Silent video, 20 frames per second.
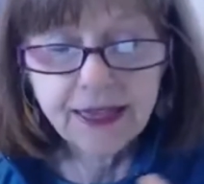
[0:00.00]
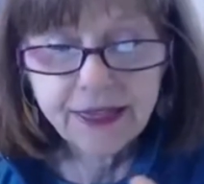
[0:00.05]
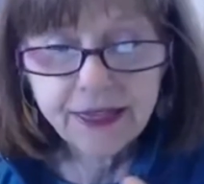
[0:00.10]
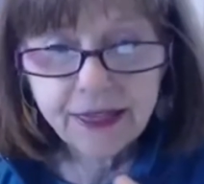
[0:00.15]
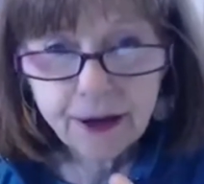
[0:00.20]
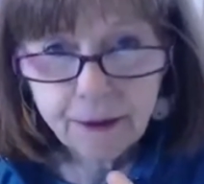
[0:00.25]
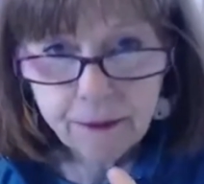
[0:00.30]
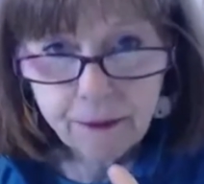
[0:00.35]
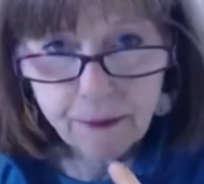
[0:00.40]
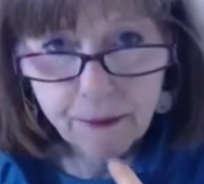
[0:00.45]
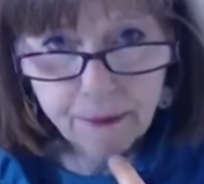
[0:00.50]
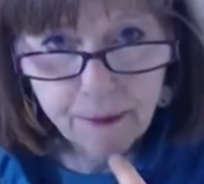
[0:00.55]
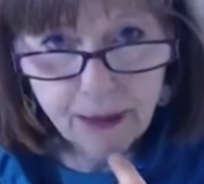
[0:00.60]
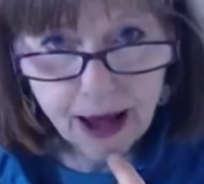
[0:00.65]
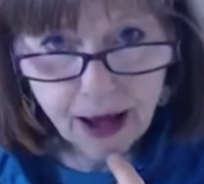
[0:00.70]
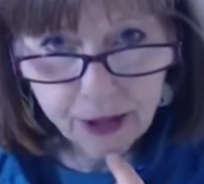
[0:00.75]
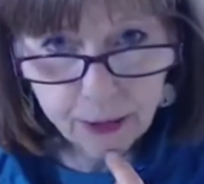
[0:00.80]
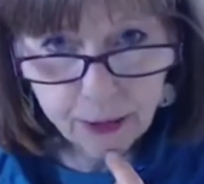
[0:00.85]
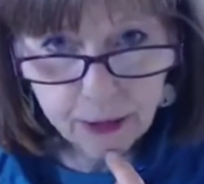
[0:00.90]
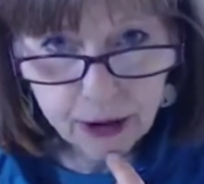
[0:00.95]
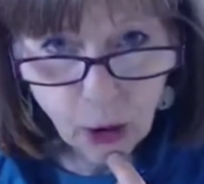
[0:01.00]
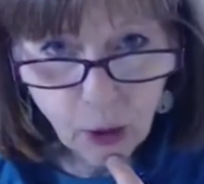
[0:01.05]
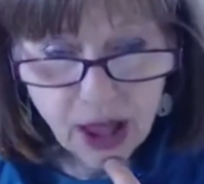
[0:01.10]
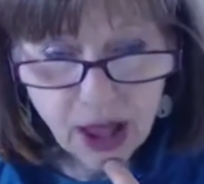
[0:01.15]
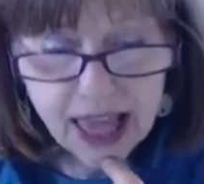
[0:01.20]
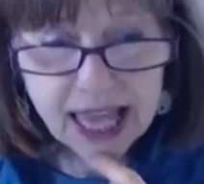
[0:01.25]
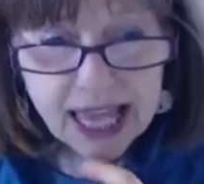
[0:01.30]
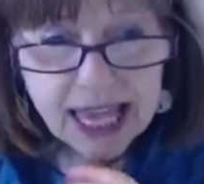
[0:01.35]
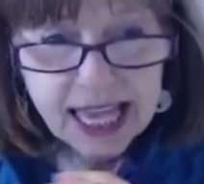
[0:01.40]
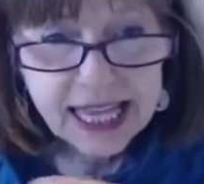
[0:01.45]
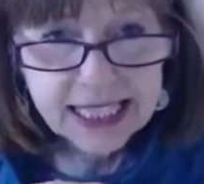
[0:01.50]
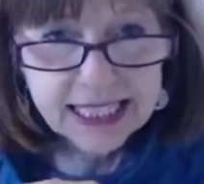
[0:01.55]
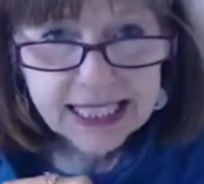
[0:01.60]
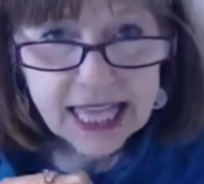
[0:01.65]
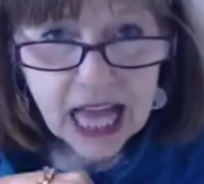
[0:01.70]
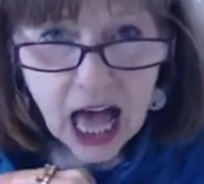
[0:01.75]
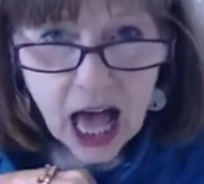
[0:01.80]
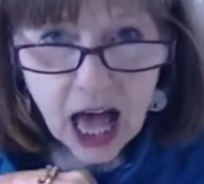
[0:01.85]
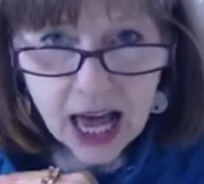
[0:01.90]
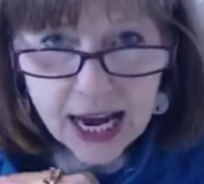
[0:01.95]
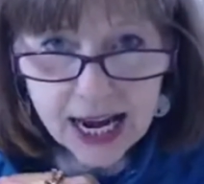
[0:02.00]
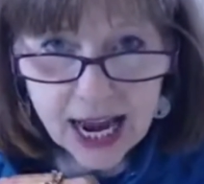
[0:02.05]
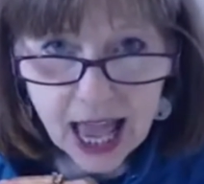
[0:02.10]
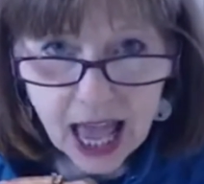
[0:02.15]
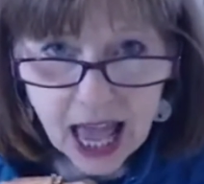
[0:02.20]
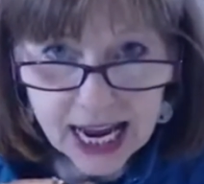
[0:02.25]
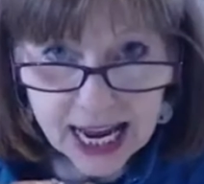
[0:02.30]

and the mouth below, is on